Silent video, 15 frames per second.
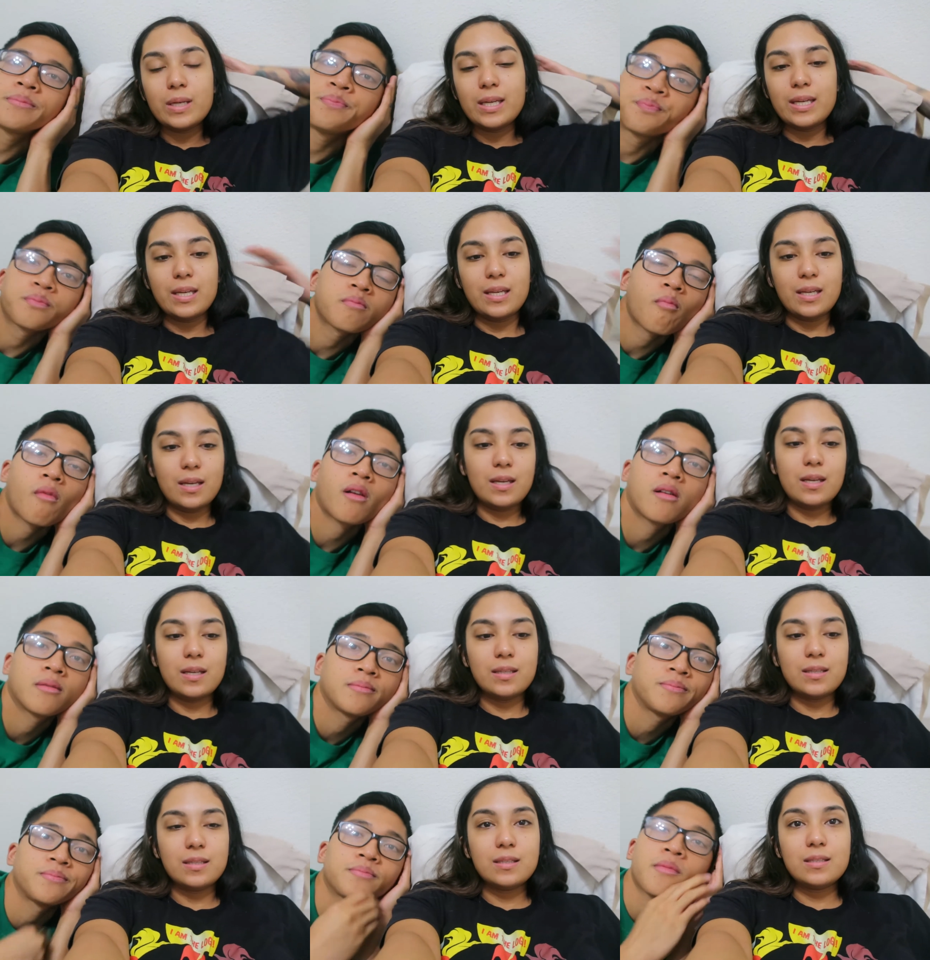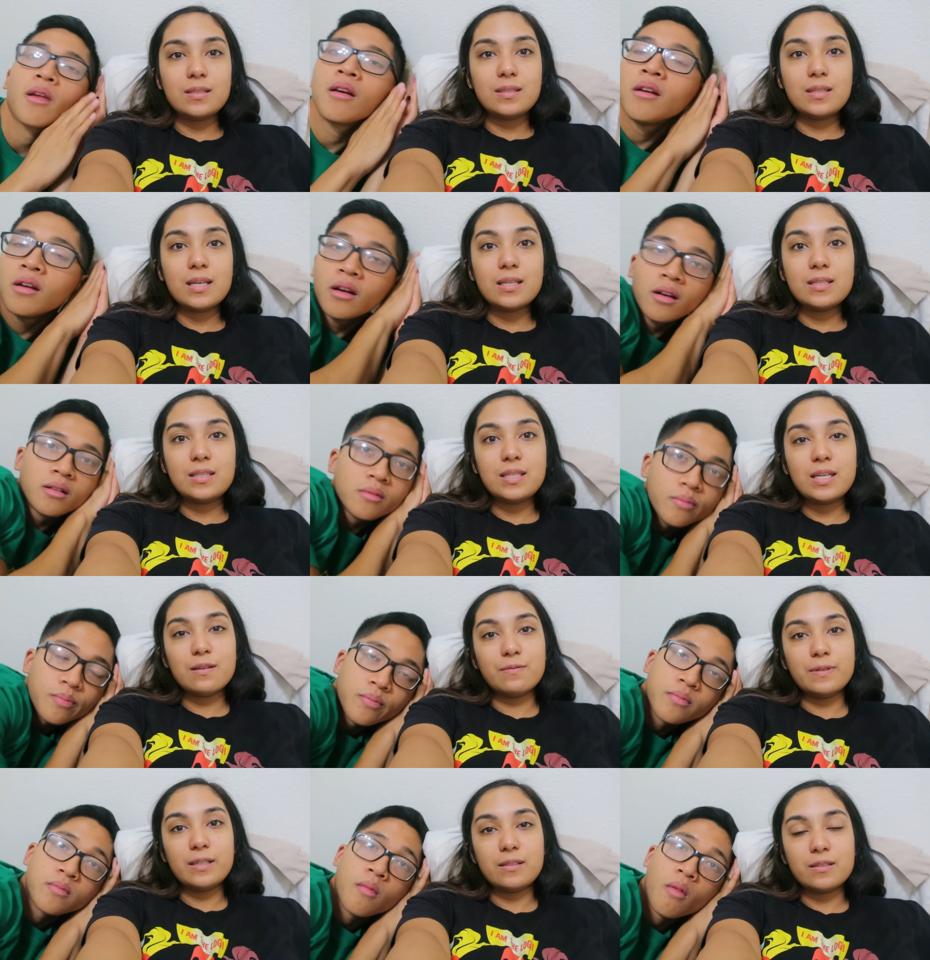Speaker 1: we did see
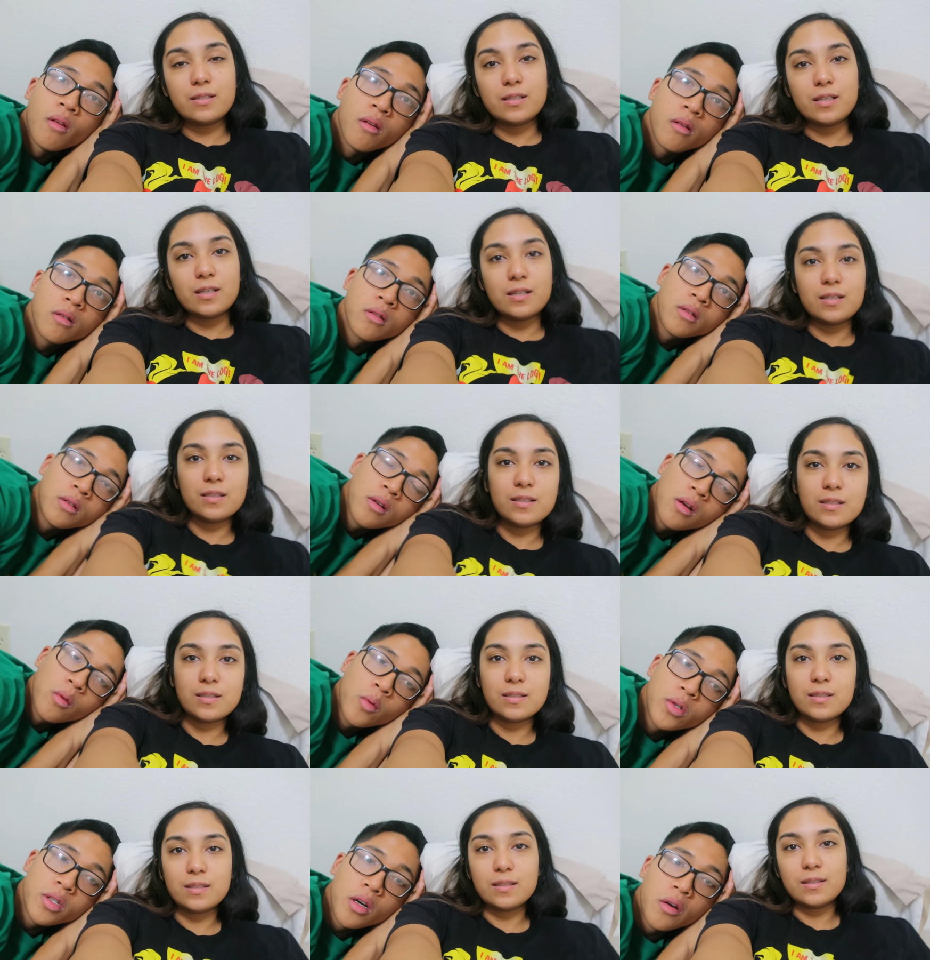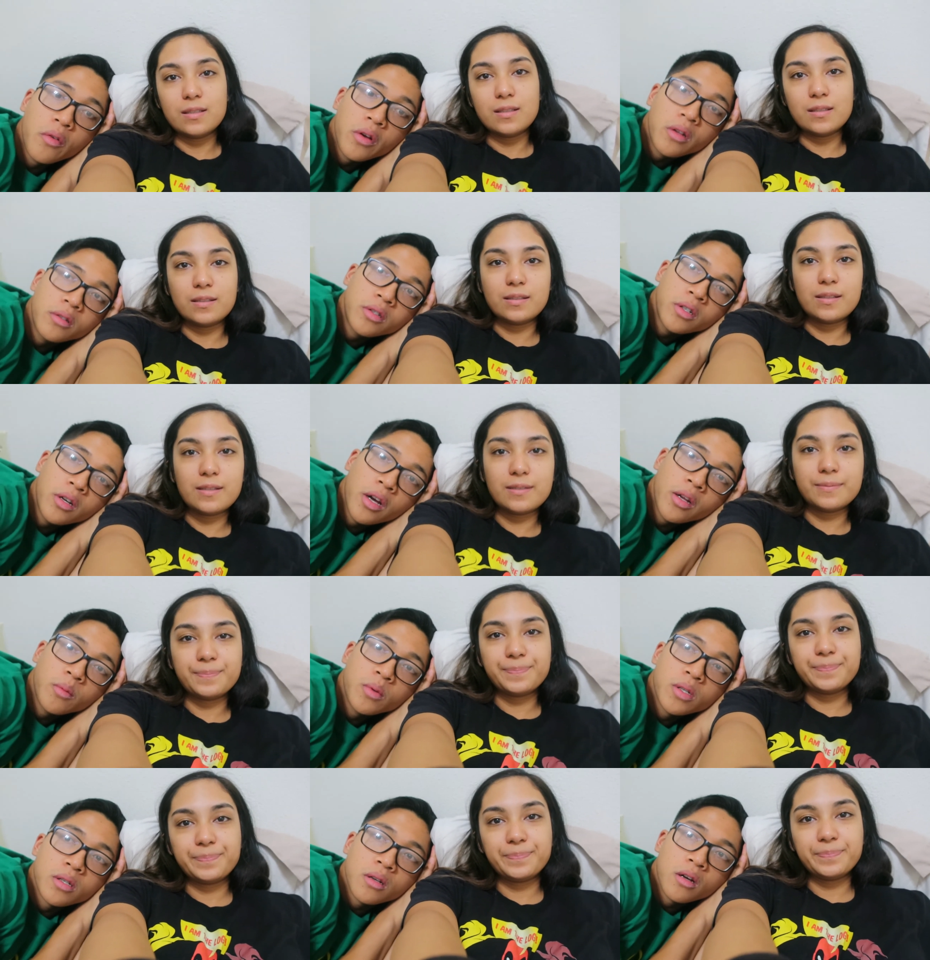a realtor.
Speaker 2: We saw a realtor
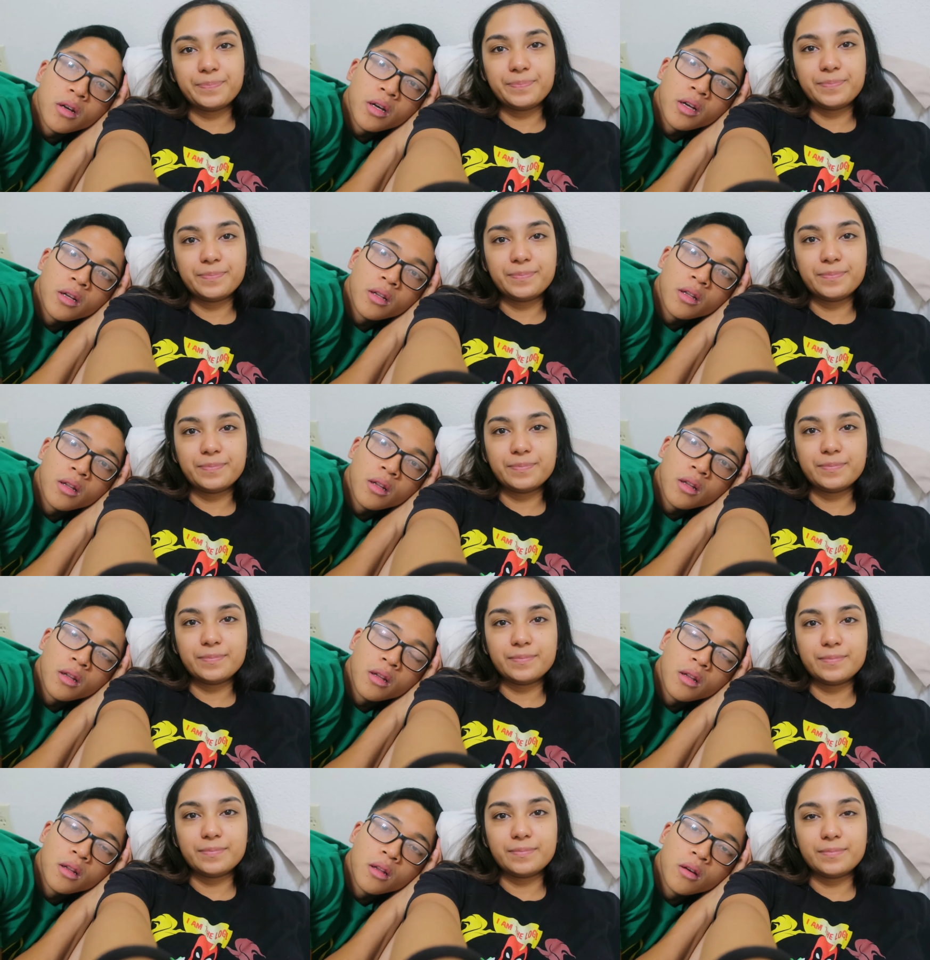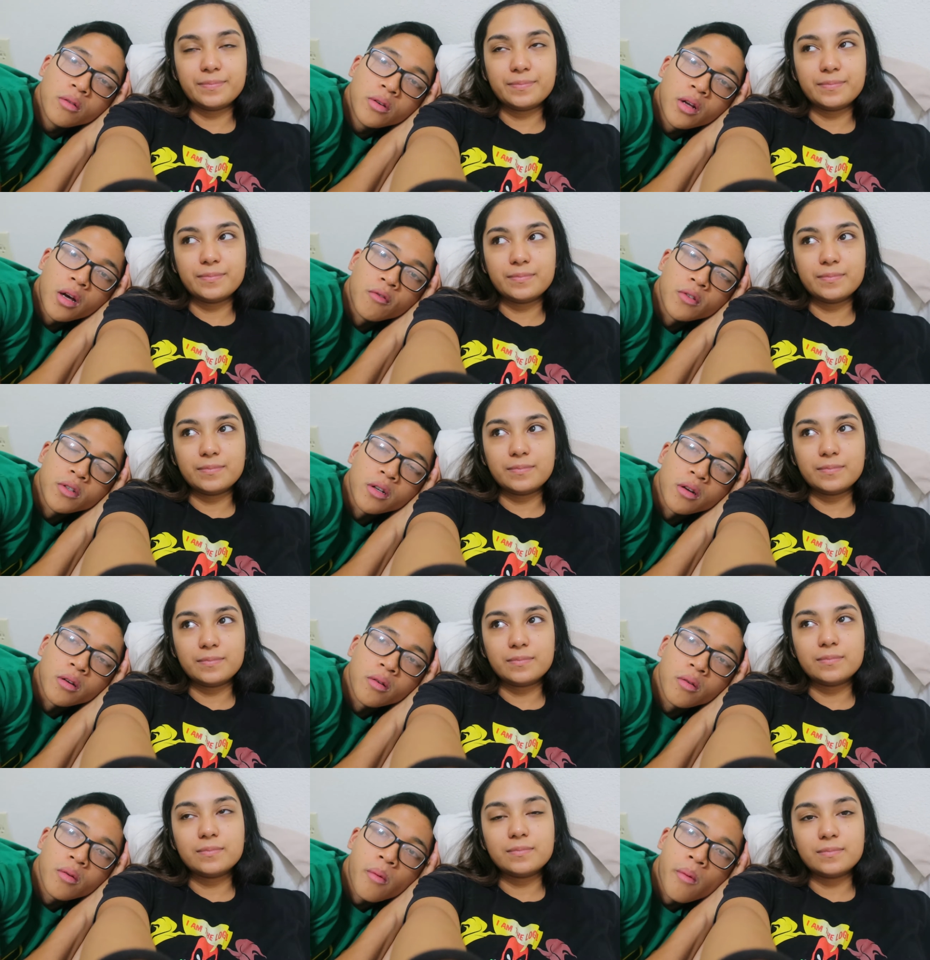and we saw a loan officer.
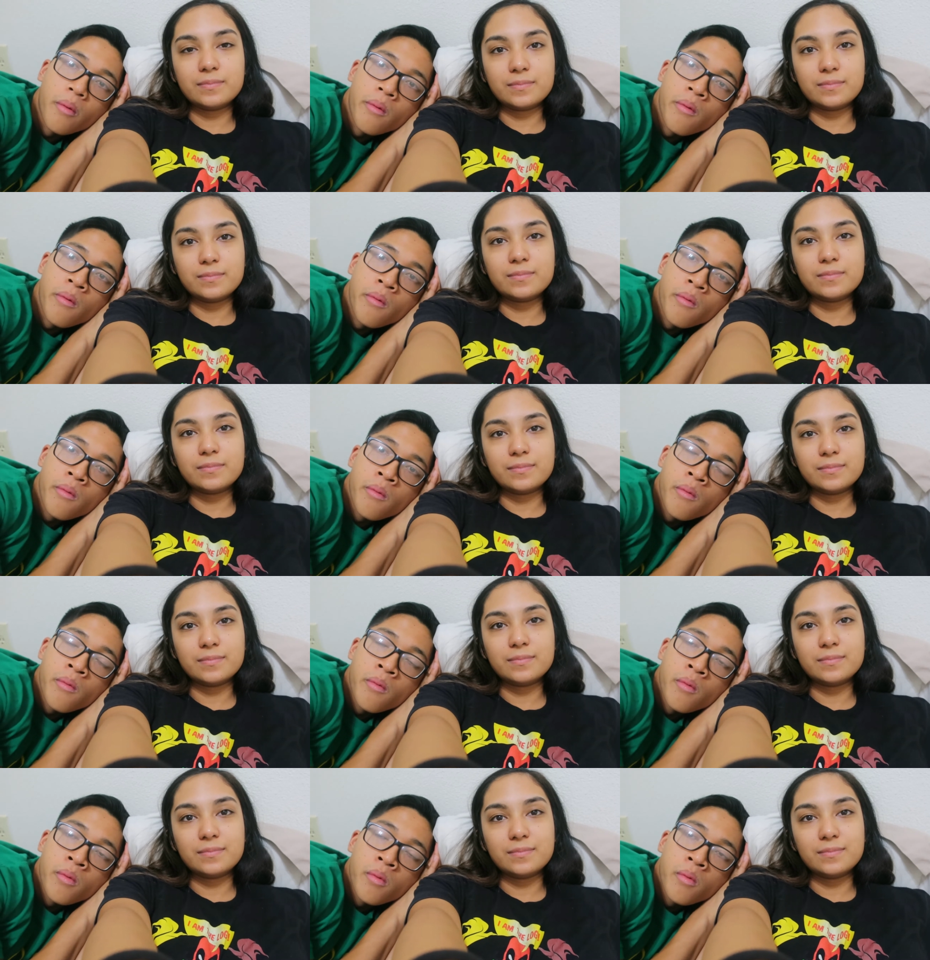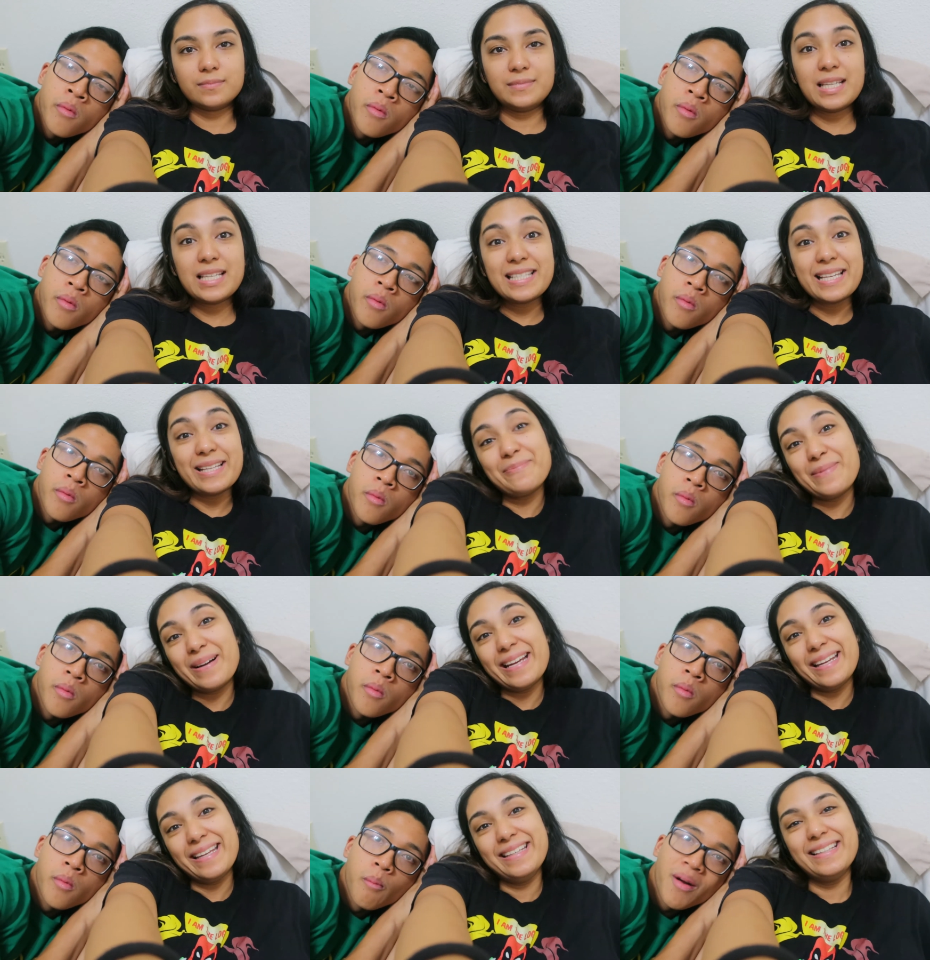
Speaker 1: That's it.
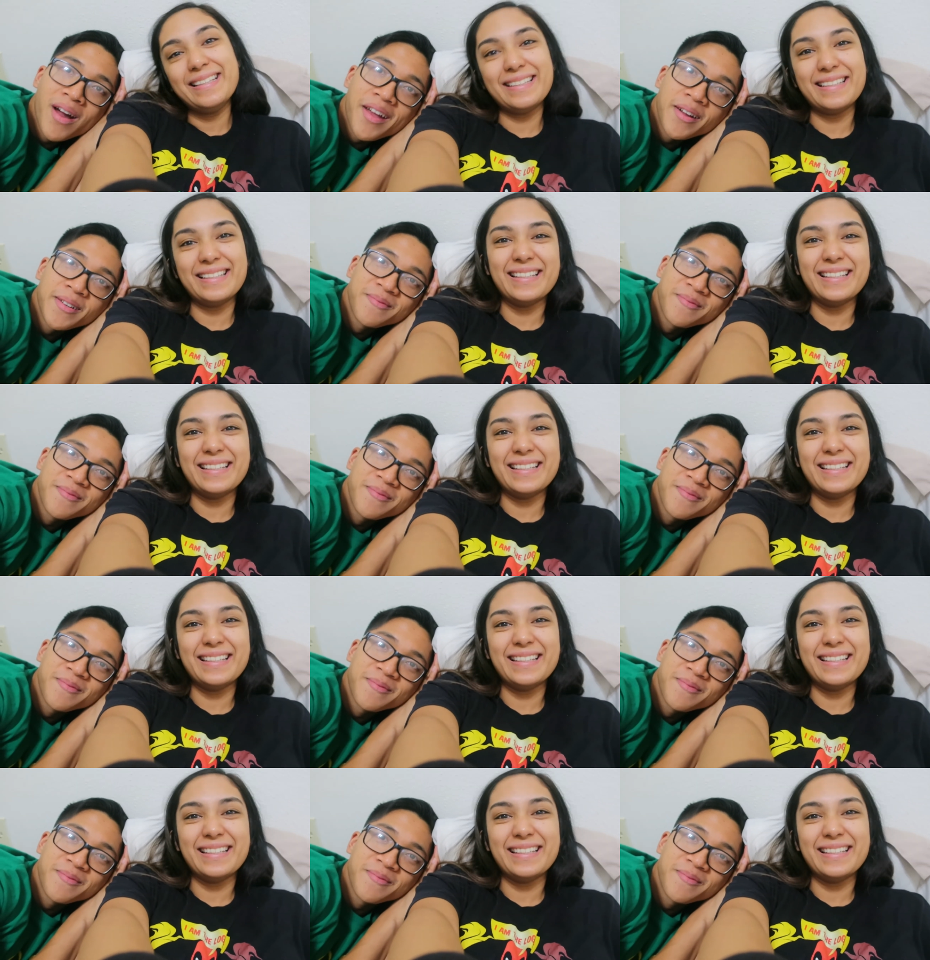Bye.
Speaker 2: Bye.